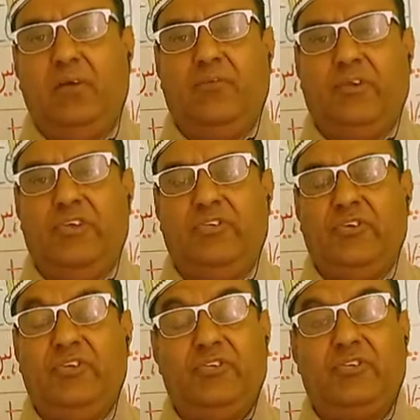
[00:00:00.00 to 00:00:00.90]

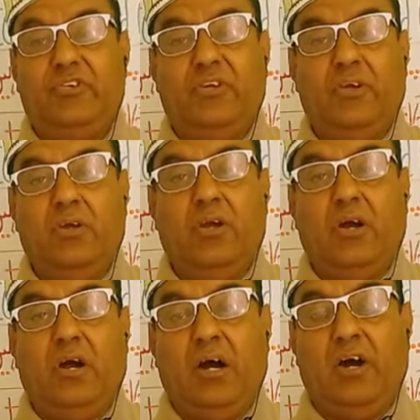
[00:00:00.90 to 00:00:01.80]
Phrases
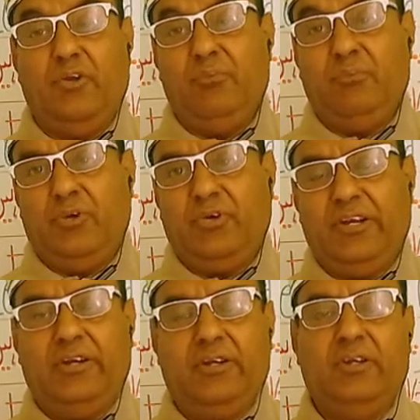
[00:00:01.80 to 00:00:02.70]
are
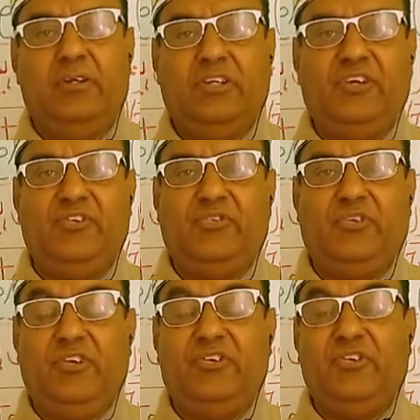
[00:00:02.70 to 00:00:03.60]
important. These
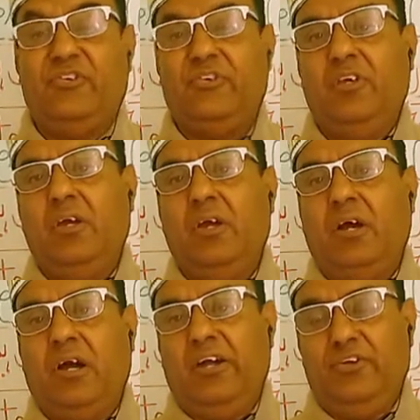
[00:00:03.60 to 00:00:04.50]
phrases
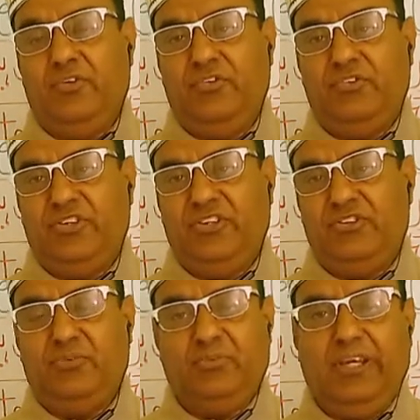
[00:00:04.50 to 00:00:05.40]
are used in
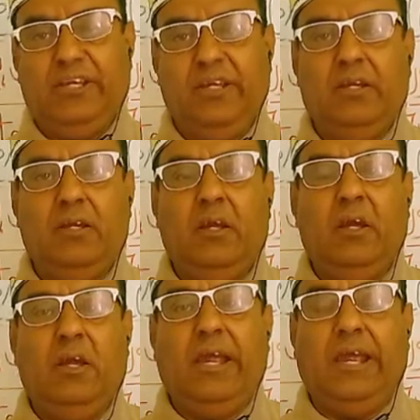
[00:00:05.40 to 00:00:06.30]
speaking,
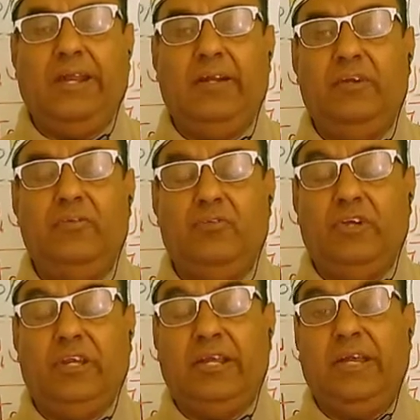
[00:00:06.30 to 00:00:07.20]
and
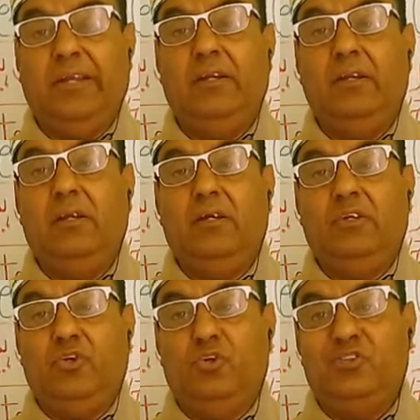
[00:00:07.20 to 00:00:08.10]
we can
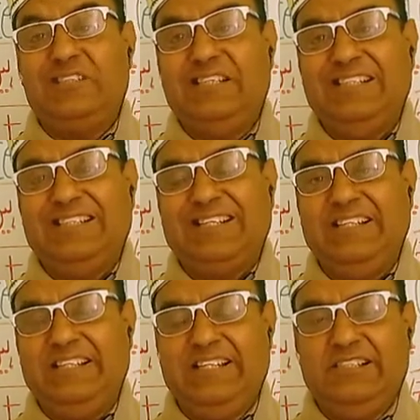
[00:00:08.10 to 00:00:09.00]
use these
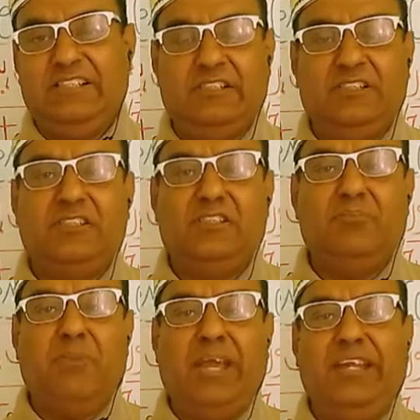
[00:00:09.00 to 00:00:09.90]
conjunctions
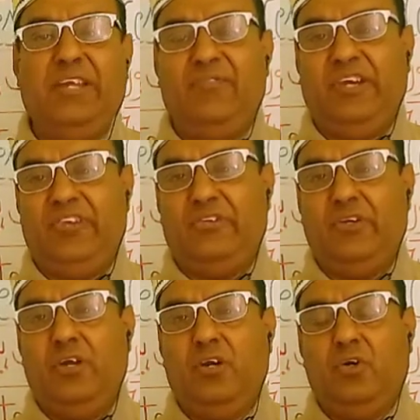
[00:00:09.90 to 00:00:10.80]
many ways
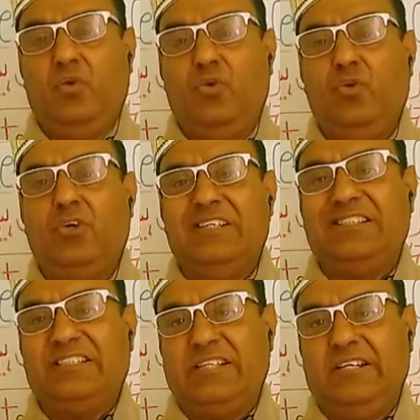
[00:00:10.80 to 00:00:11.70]
to
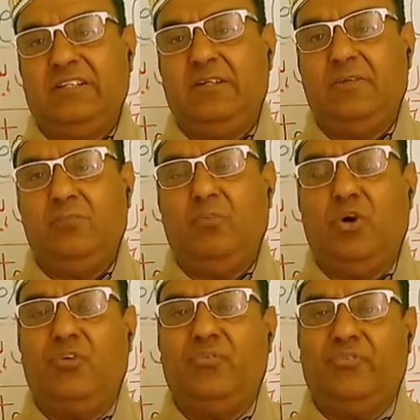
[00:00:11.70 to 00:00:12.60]
construct
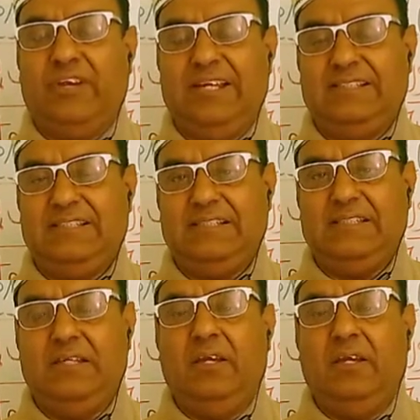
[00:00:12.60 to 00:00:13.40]
more phrases.